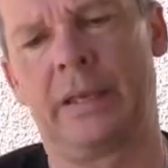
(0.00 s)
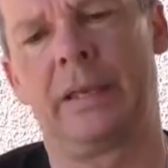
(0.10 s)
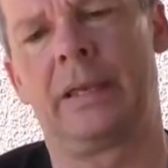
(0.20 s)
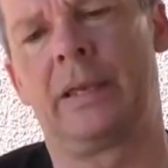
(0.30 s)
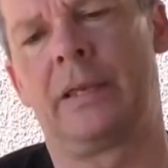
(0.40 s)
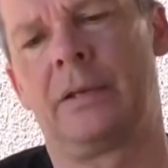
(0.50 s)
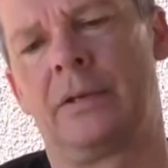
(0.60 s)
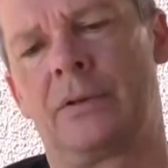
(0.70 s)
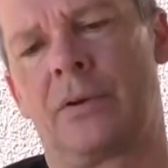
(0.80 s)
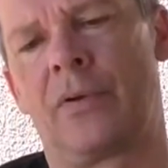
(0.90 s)

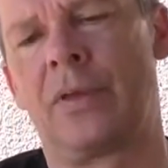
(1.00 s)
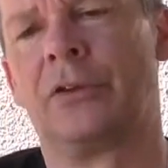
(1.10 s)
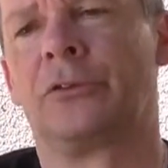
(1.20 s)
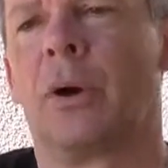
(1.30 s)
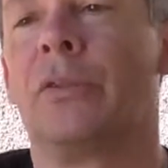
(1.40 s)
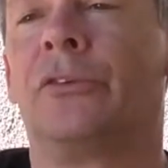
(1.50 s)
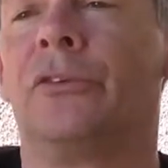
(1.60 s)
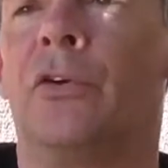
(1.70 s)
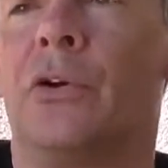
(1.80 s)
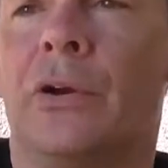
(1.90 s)
And I've had this one. This
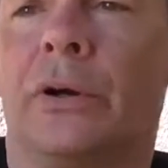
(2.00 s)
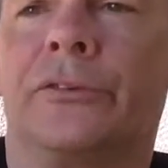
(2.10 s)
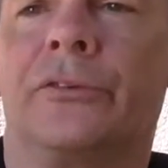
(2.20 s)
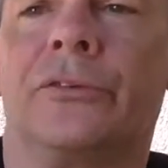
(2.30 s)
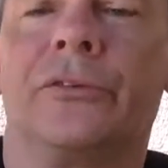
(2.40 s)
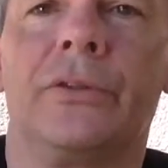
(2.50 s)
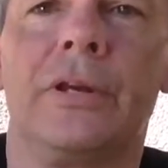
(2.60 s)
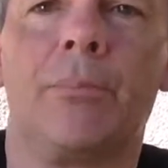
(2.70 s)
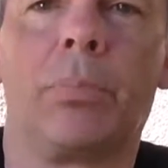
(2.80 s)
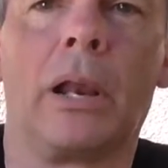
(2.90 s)
is very nice. This is
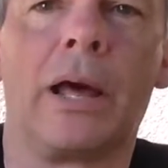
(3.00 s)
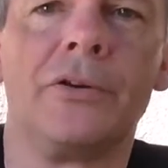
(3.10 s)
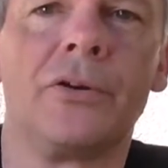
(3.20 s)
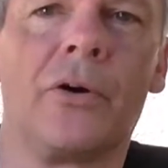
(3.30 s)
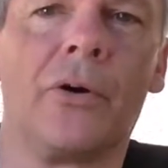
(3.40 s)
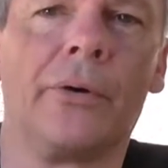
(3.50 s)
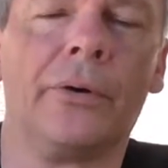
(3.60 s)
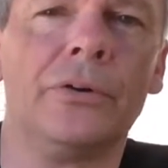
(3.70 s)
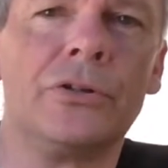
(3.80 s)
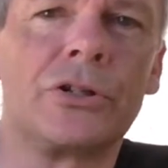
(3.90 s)
their Blood
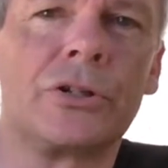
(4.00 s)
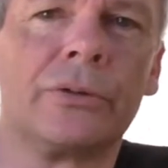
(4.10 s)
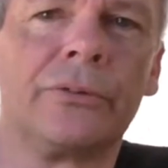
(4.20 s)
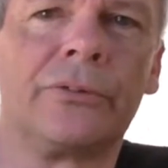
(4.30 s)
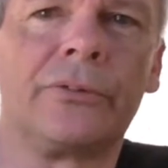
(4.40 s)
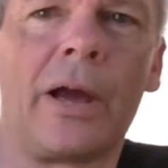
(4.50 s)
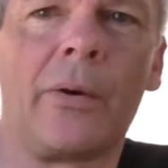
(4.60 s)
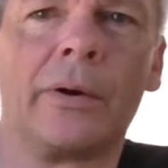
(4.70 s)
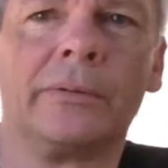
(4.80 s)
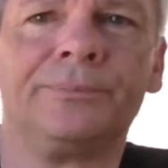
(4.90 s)
Orange
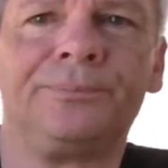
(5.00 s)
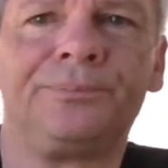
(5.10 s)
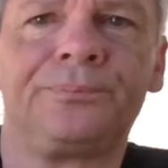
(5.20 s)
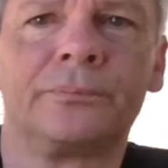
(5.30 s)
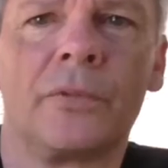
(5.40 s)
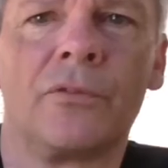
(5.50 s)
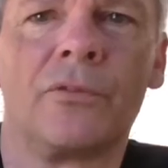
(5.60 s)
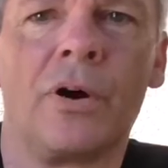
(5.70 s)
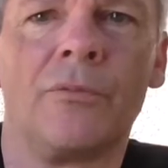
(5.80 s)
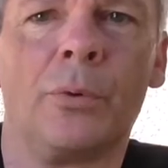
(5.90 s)
Sour,
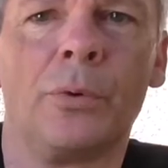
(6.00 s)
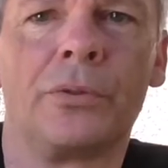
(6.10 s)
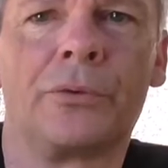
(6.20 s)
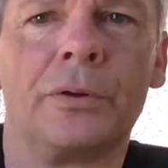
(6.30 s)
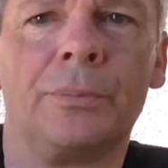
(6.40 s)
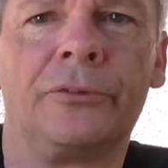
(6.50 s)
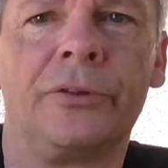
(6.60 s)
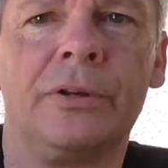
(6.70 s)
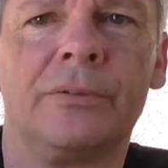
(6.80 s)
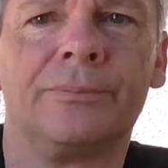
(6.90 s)

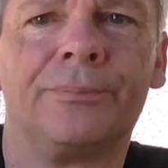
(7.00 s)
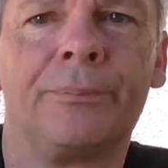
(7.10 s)
5.3%.